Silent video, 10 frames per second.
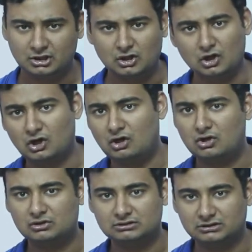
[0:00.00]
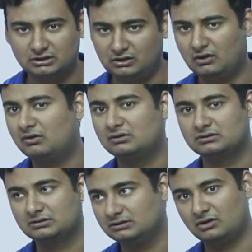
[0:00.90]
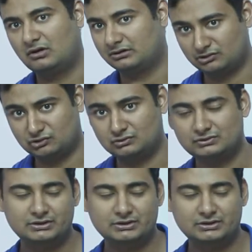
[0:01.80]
long ago.